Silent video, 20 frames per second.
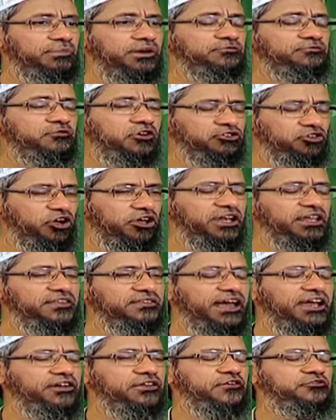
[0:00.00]
But for joining
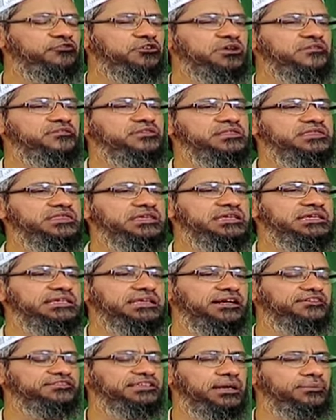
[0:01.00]
that, you have to give the CET
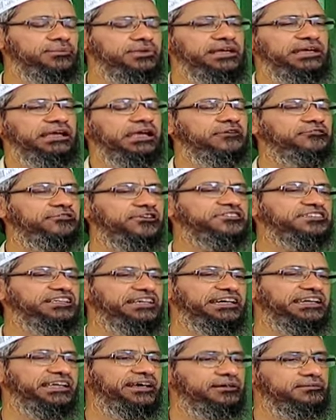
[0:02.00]
exam if it's in
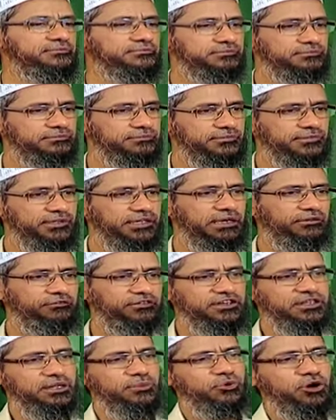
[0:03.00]
India. If
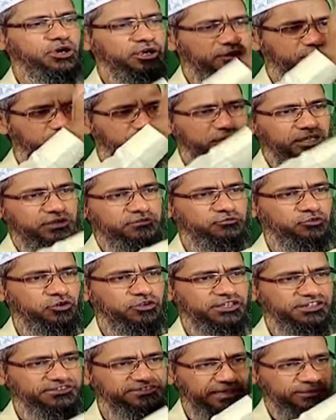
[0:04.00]
it's abroad, you have to give
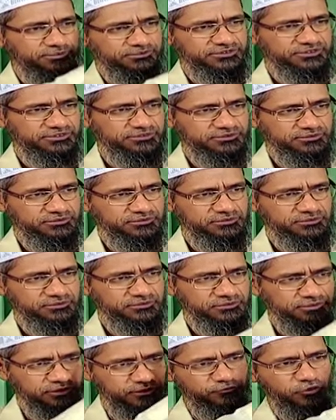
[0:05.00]
those exams,
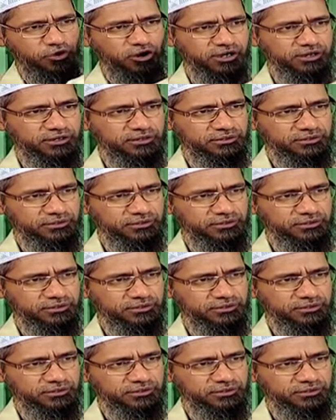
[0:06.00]
the foreign